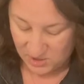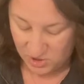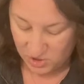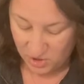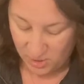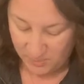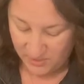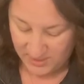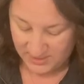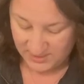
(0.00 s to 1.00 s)
sharper
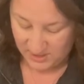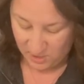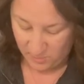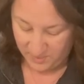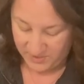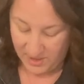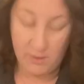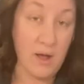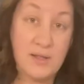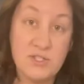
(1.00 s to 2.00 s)
than steel, but they are
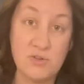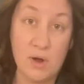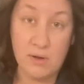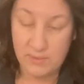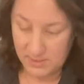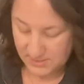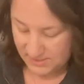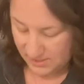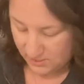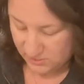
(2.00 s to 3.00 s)
not stronger than
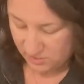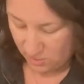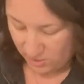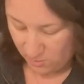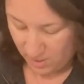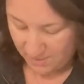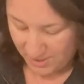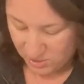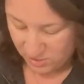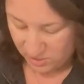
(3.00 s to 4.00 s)
steel. So you want to make
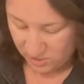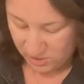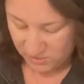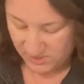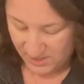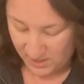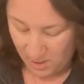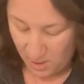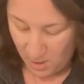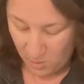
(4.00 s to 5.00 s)
sure that you're using it
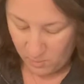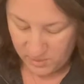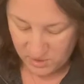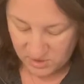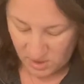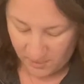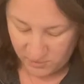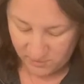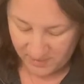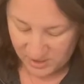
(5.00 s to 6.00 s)
with your
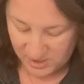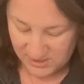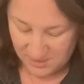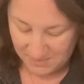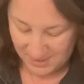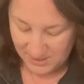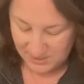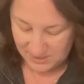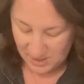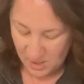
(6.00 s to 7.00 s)
softer veggies and
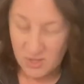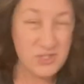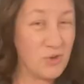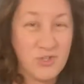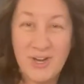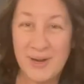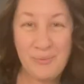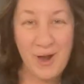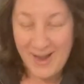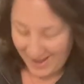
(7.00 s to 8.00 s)
meats. Don't try to
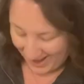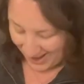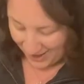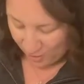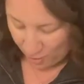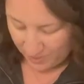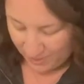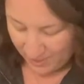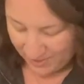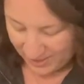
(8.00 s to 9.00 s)
pry a can open
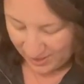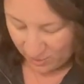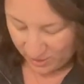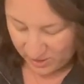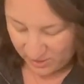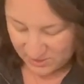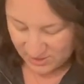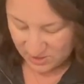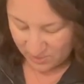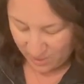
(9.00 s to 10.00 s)
with it or use it
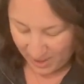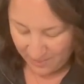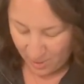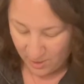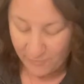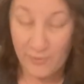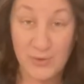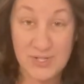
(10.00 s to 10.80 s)
to pry apart frozen